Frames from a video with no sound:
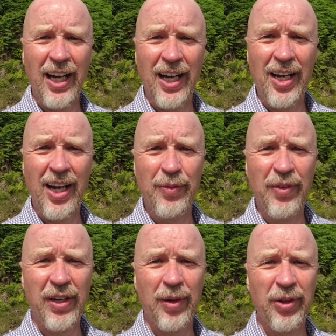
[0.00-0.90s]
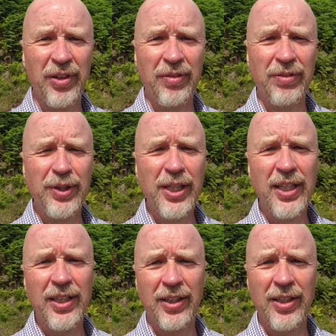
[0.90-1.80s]
and we've come on a
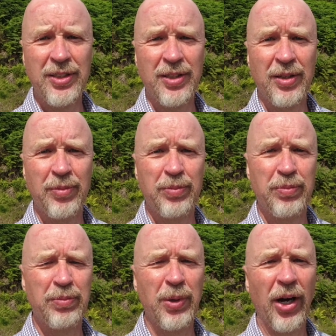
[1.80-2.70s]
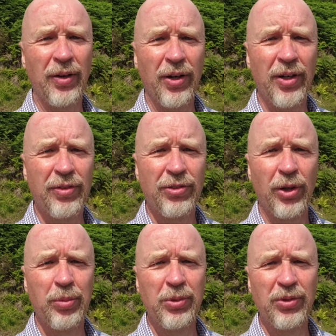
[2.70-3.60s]
really nice bike ride
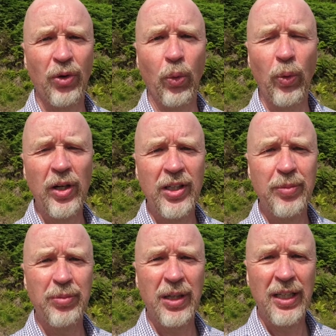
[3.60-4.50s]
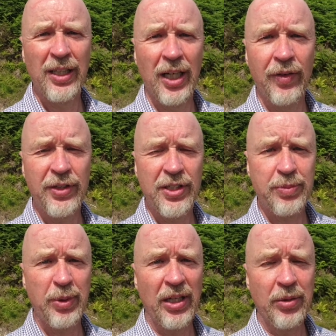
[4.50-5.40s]
from Fort William over to
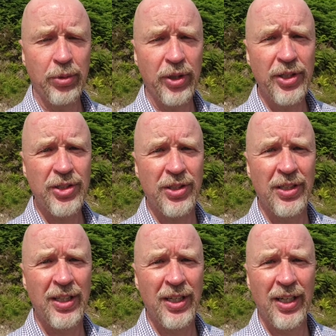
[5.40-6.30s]
Spain Bridge,